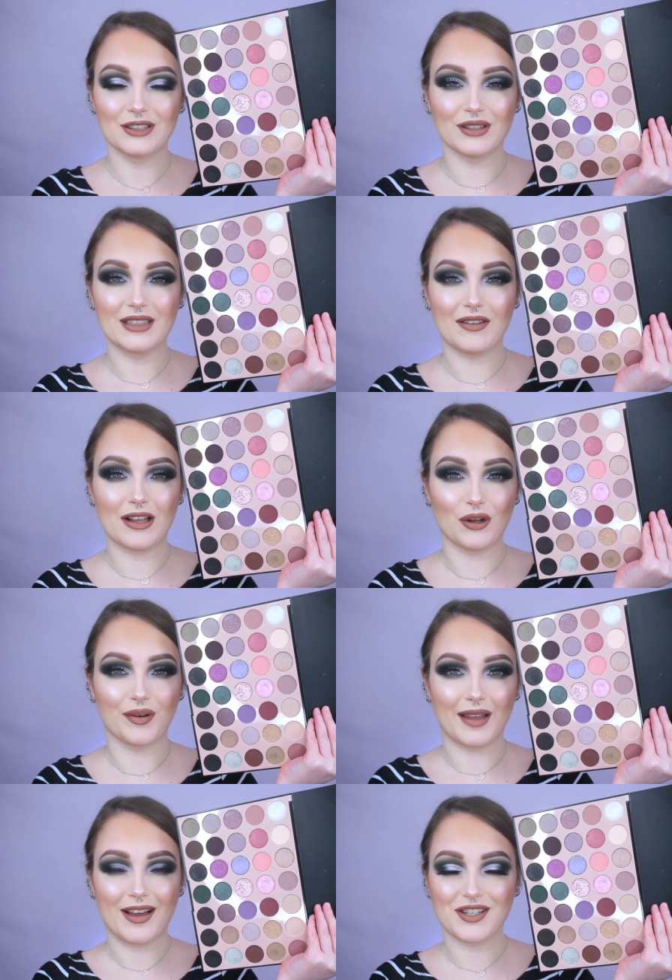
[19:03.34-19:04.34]
So once you have that
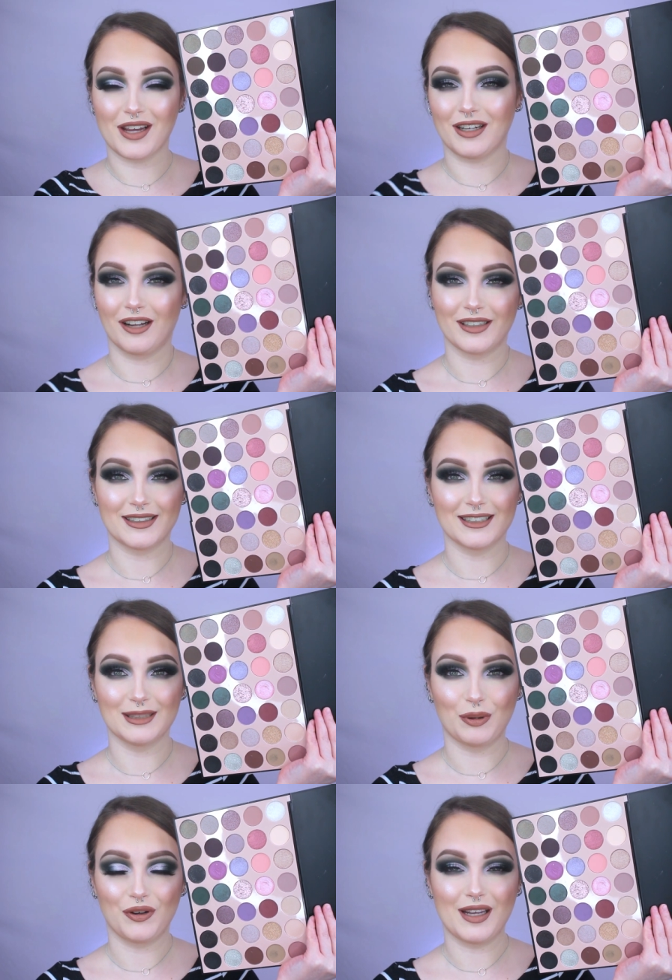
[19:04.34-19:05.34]
lower lash line all nice and
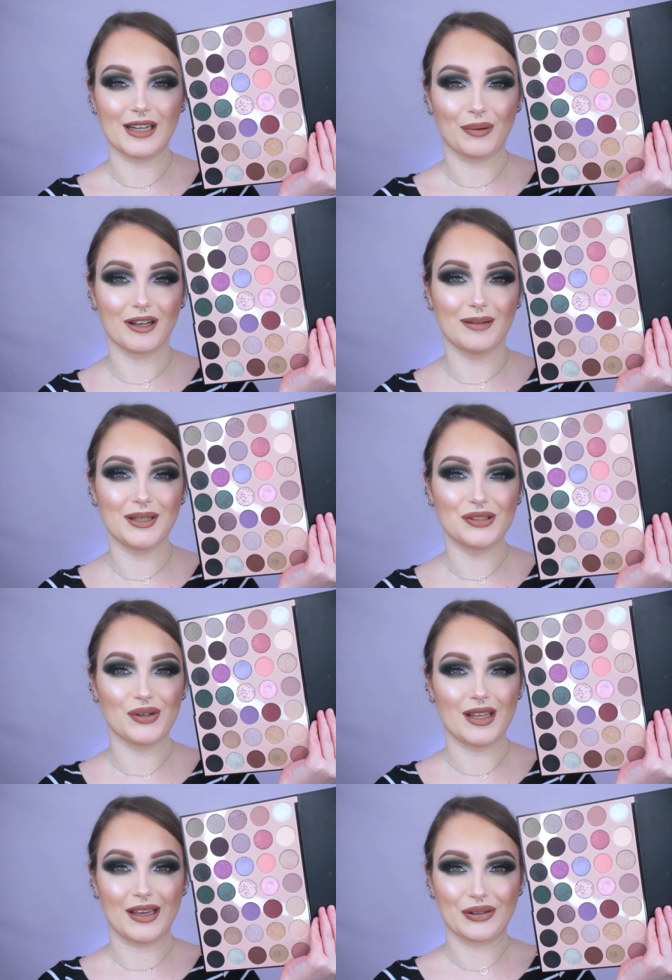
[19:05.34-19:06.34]
smoky, now we're going to be
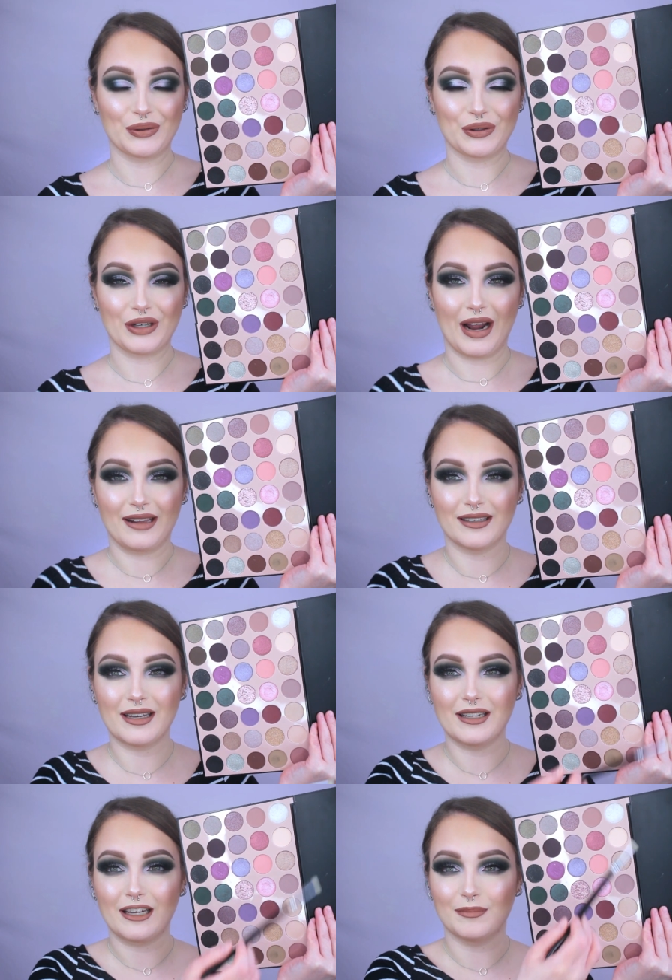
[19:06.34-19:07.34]
doing the inner corner
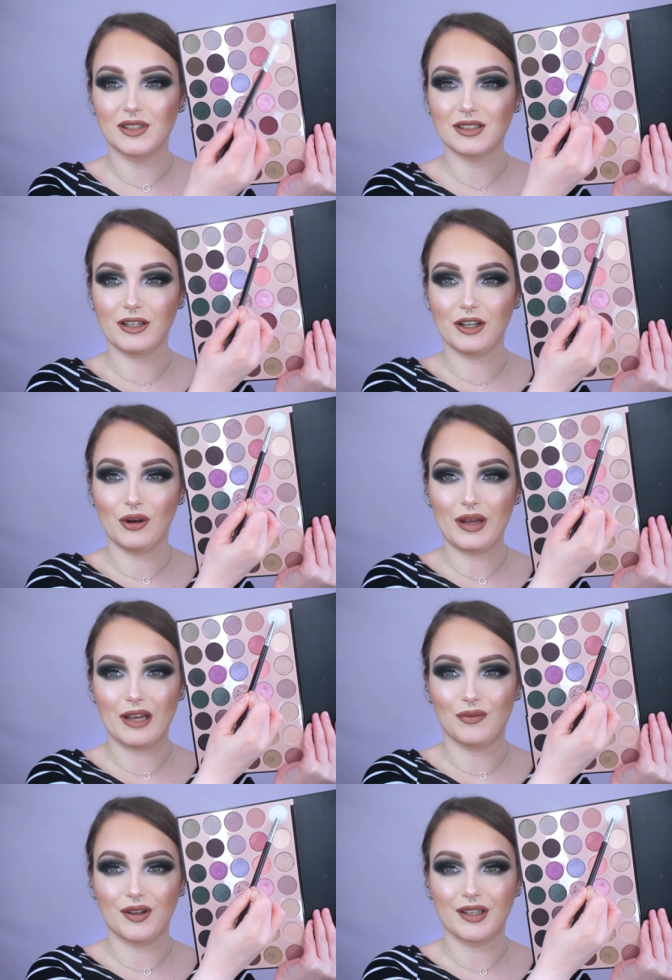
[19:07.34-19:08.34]
highlight, and I'm just going to go
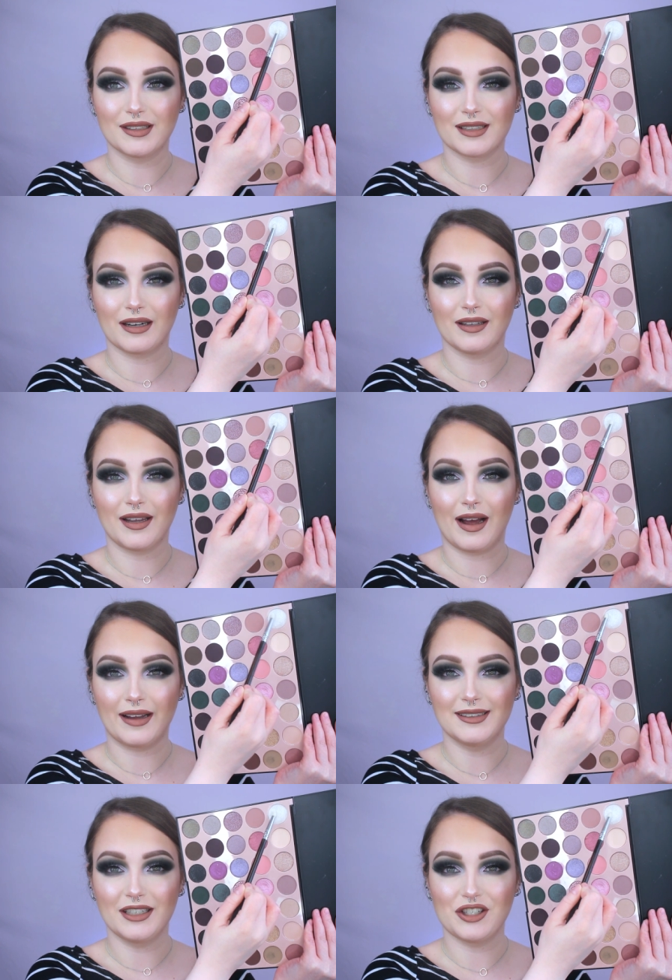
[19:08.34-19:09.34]
in with this kind of like
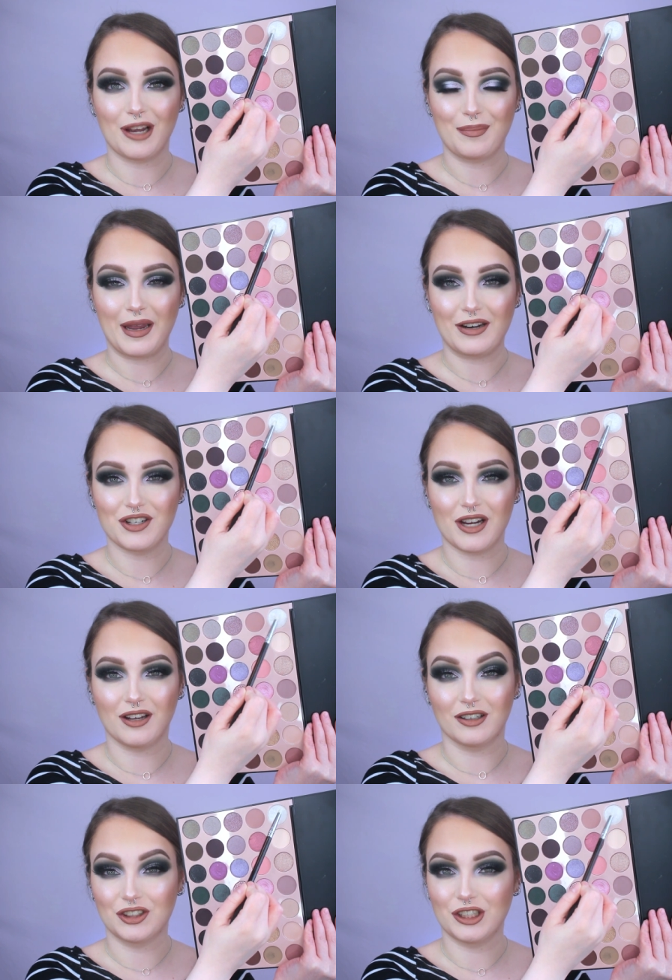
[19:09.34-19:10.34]
icy champagne shade
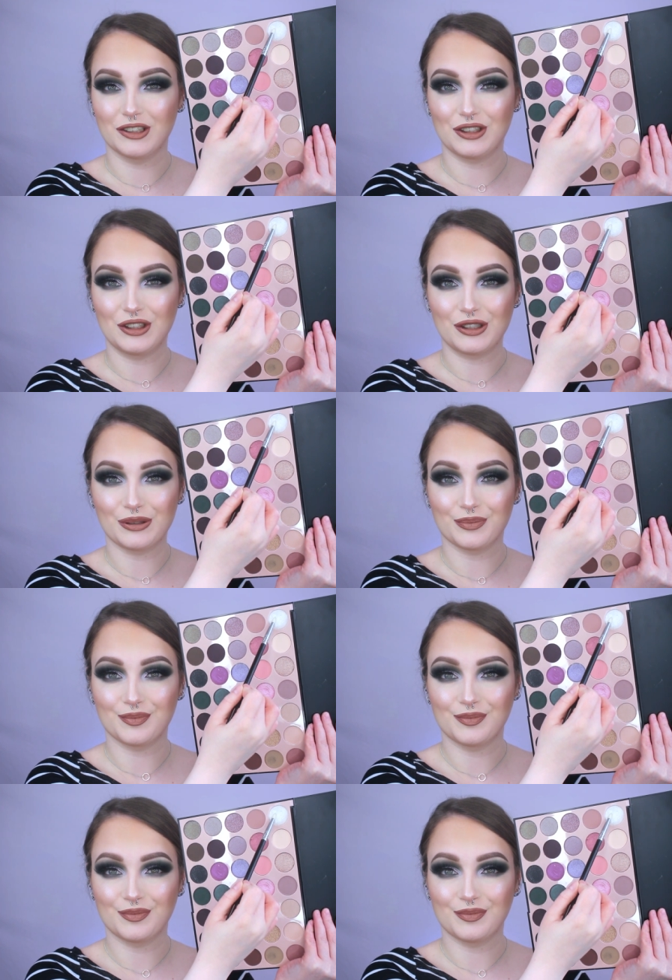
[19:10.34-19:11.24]
called Cheers to You.